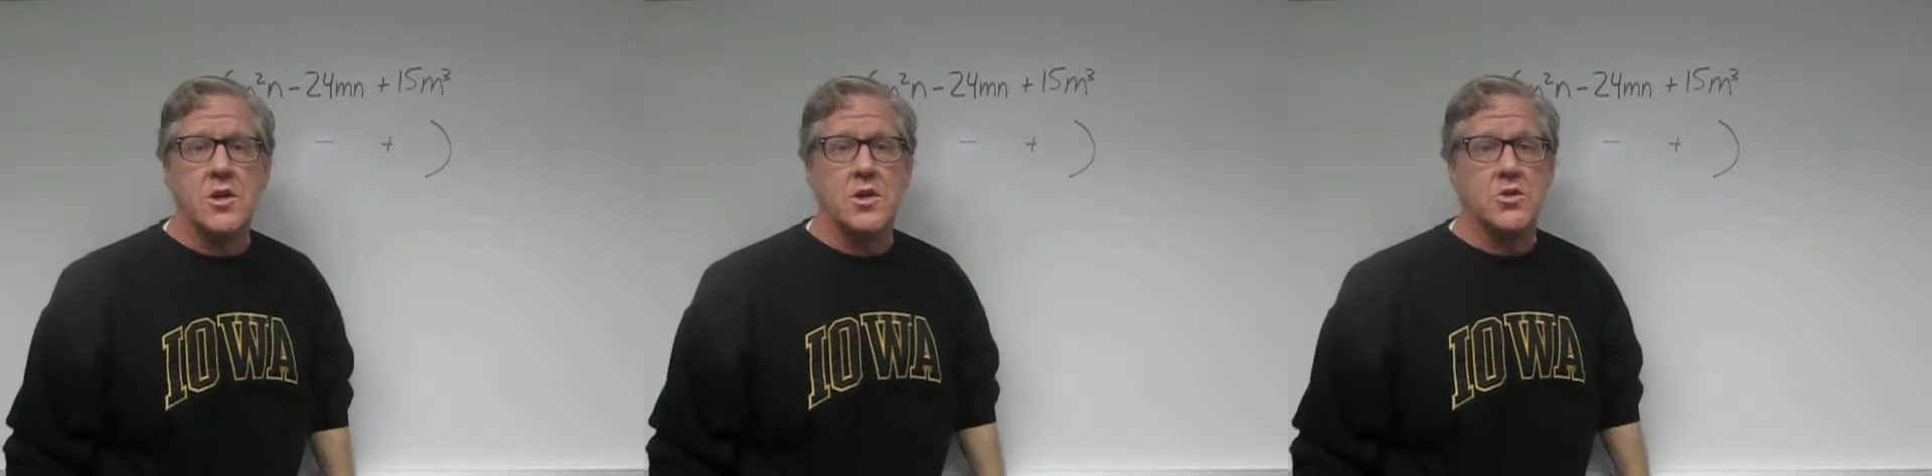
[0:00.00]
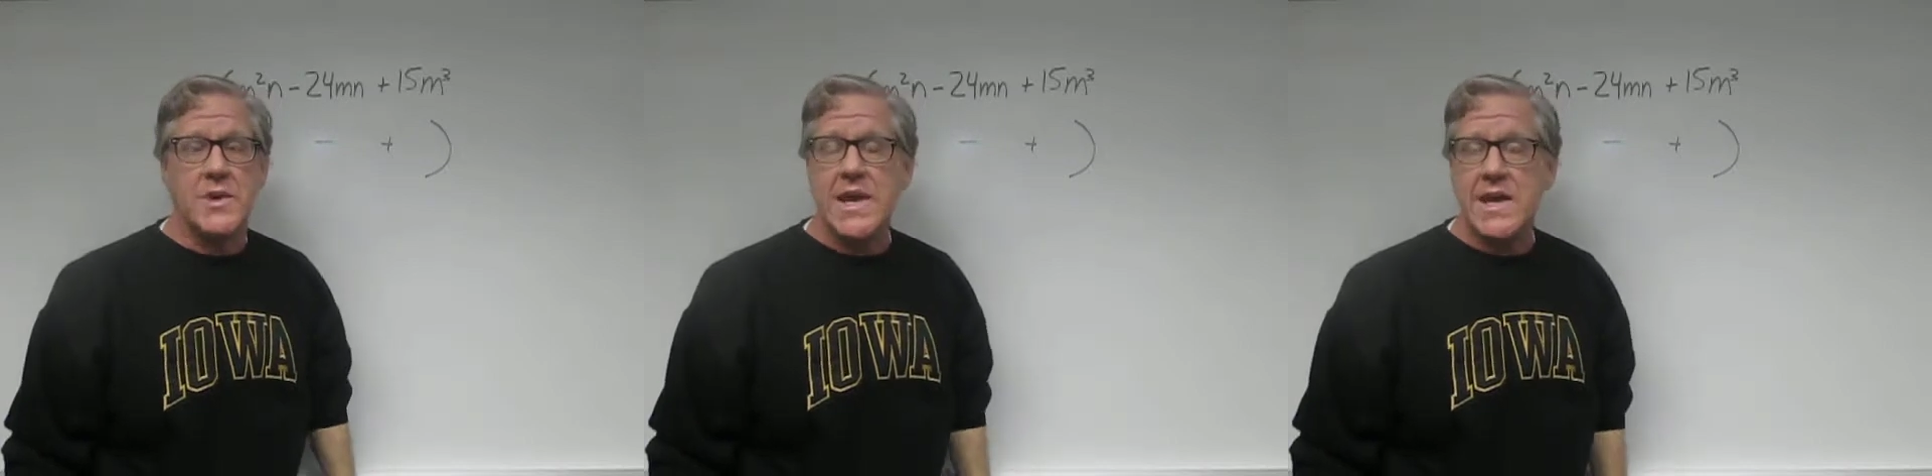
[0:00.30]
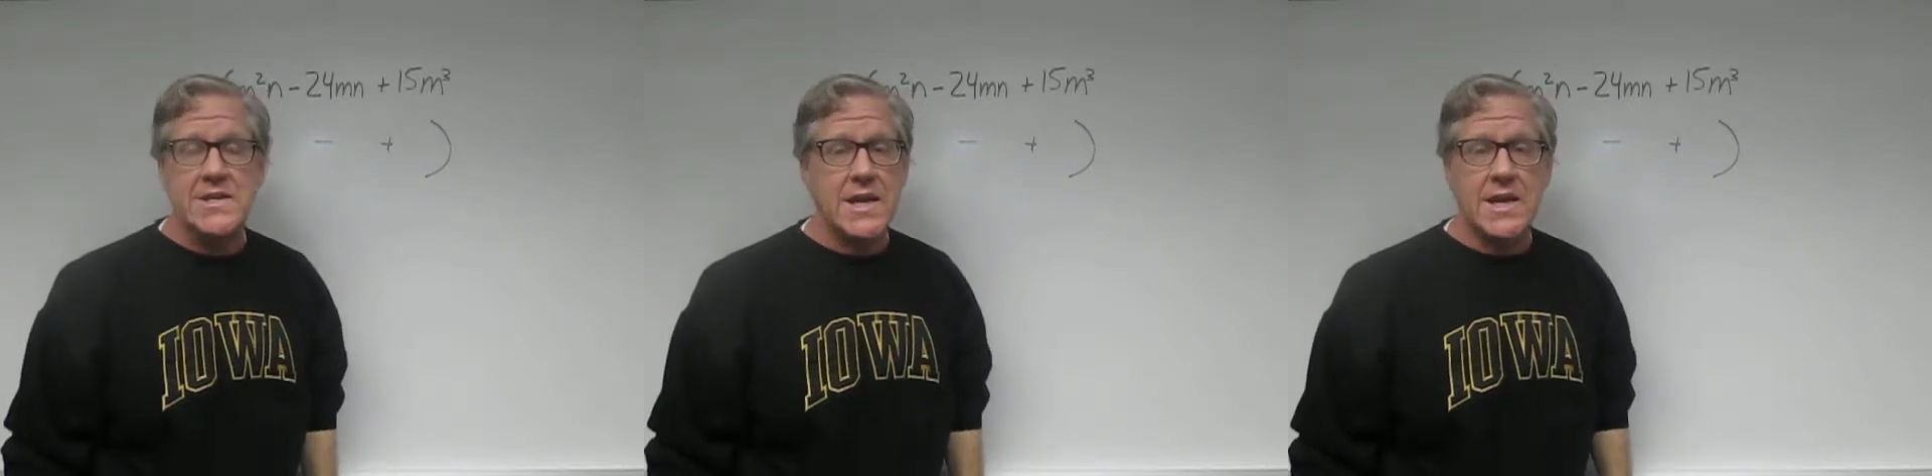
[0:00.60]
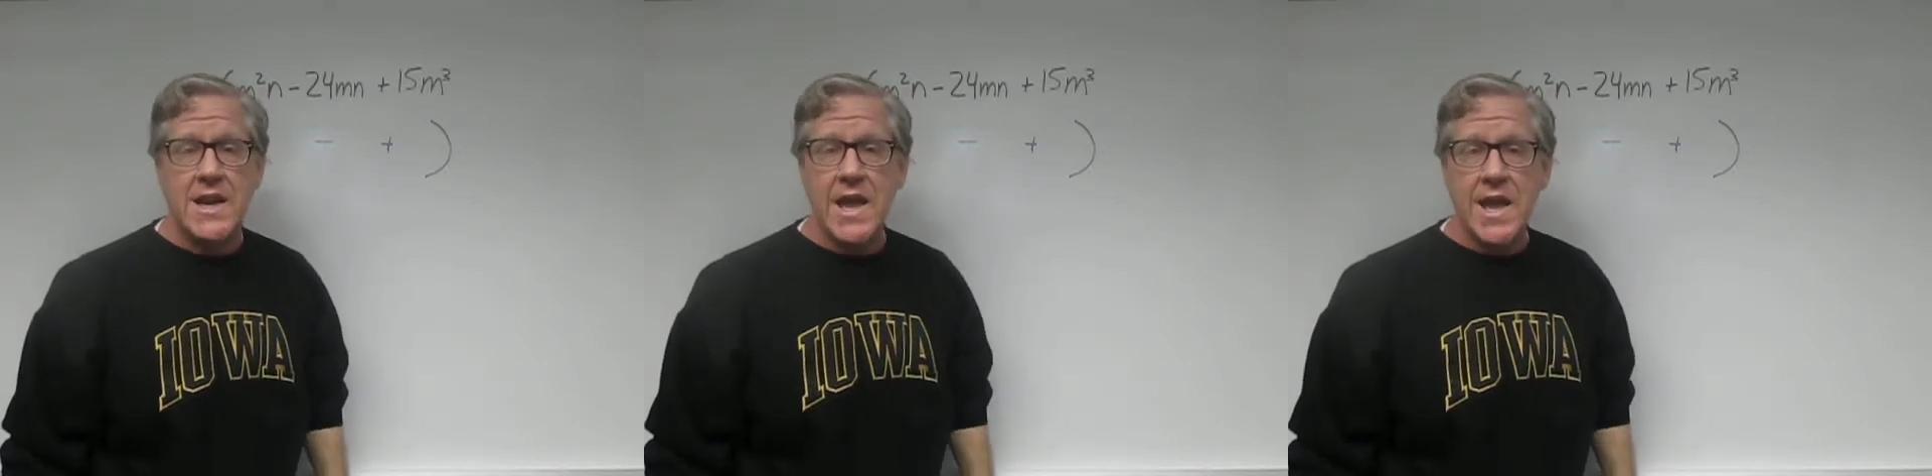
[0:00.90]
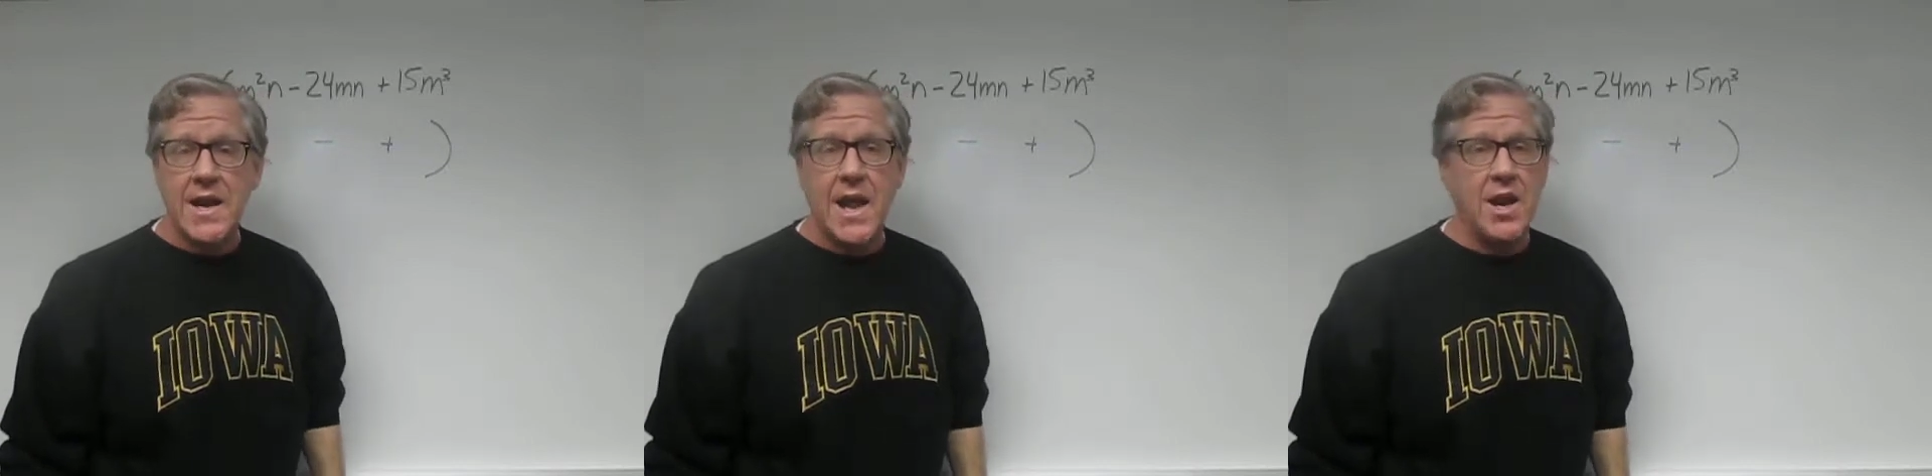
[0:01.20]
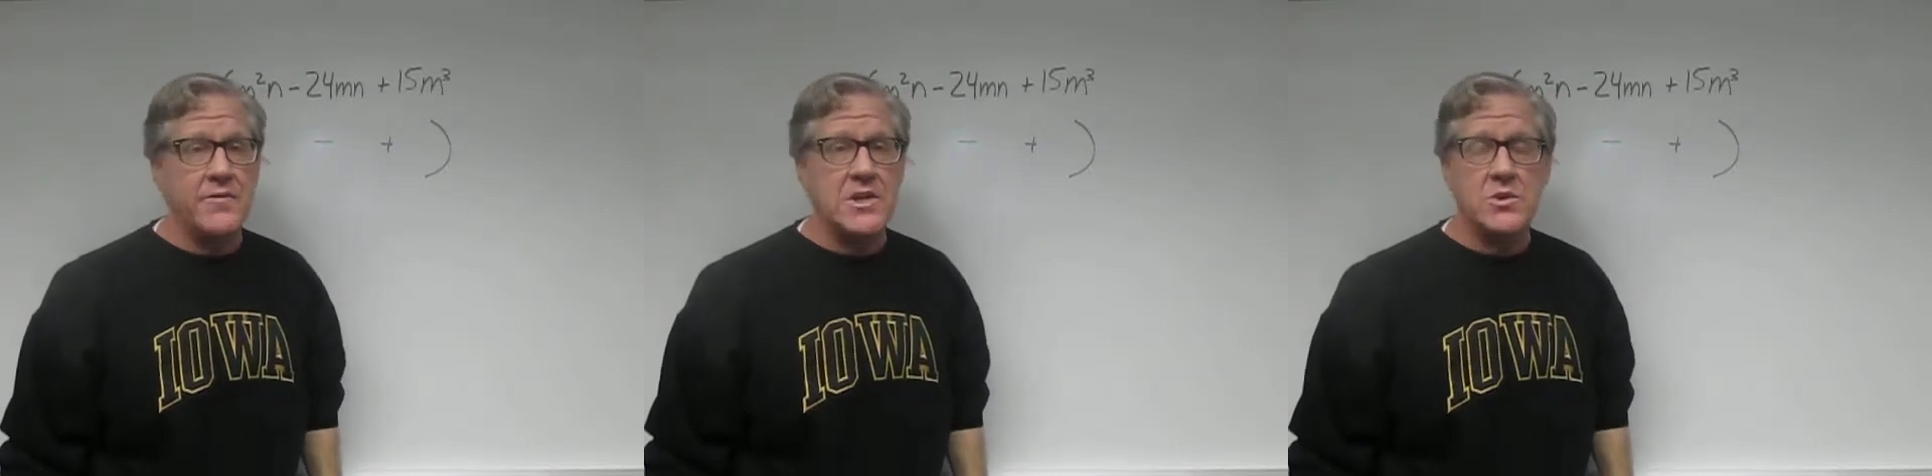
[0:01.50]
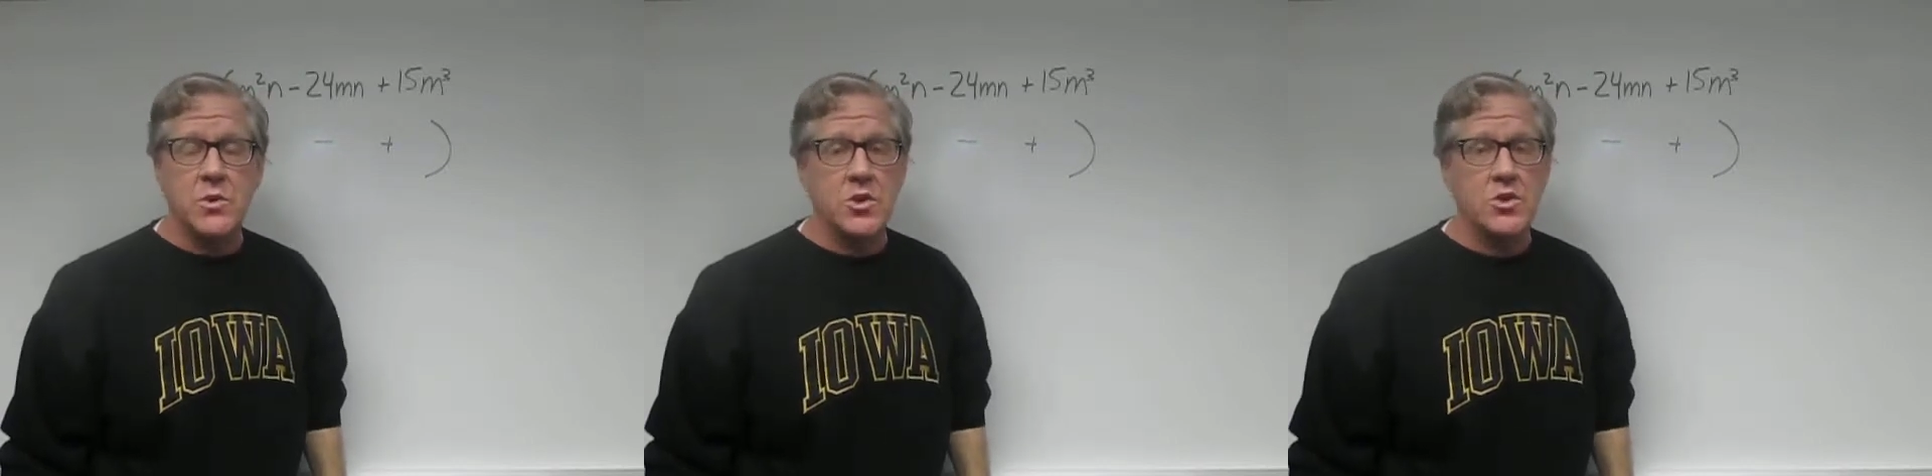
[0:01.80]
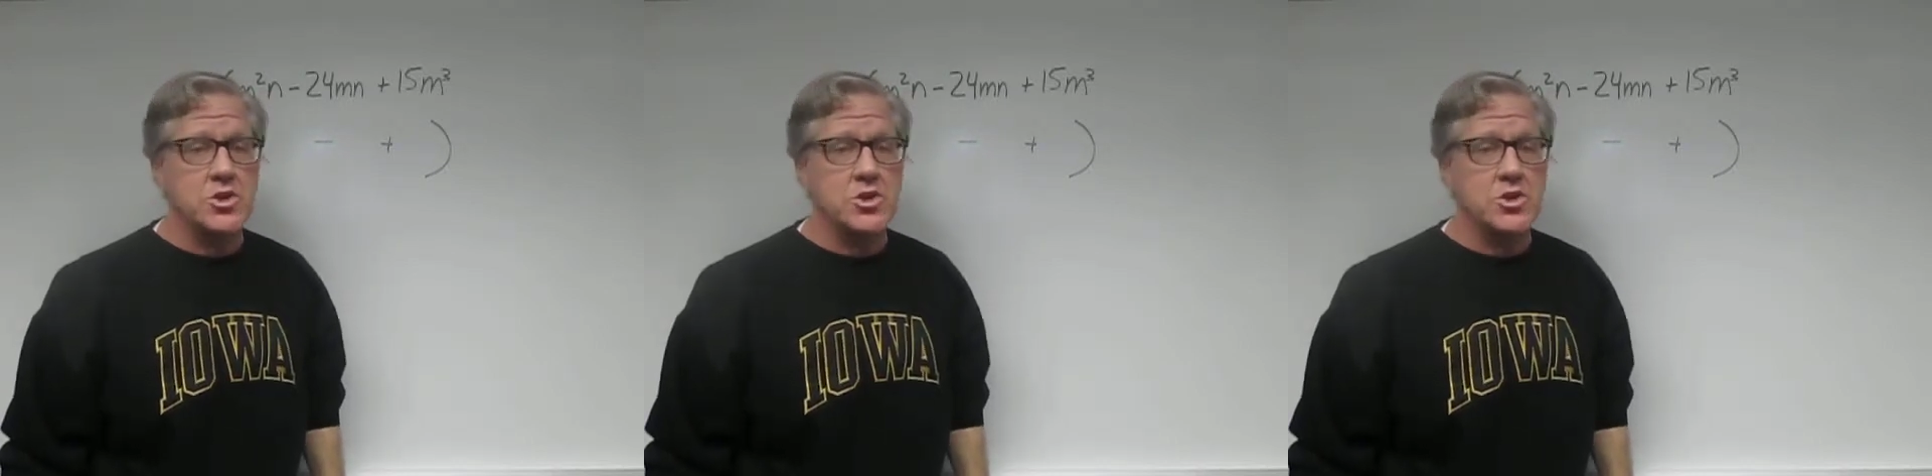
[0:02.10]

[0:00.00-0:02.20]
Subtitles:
So we can't take an n out of each one of those